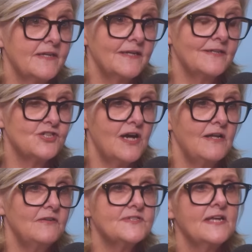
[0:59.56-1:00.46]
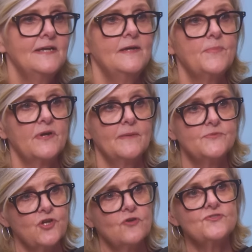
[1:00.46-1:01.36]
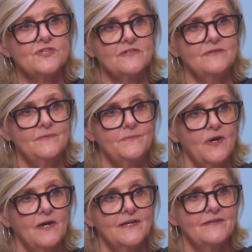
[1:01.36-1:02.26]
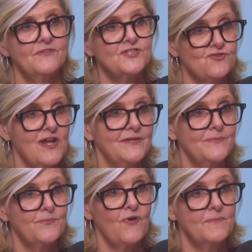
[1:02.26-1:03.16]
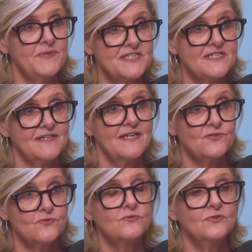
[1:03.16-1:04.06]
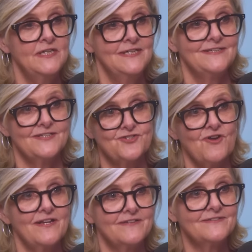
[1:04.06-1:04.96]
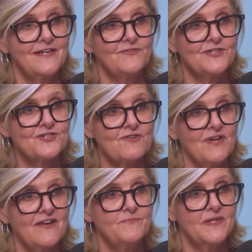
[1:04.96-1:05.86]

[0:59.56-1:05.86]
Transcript: King Charles, but I'm chosen by the Australian Prime Minister, as all Australian Governors-General have